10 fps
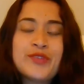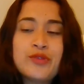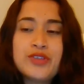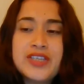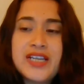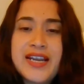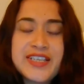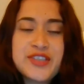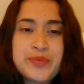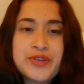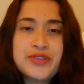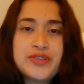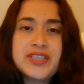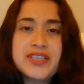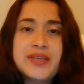Until the next
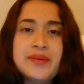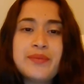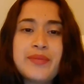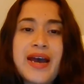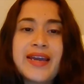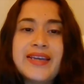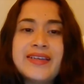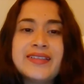opportunity. Bye.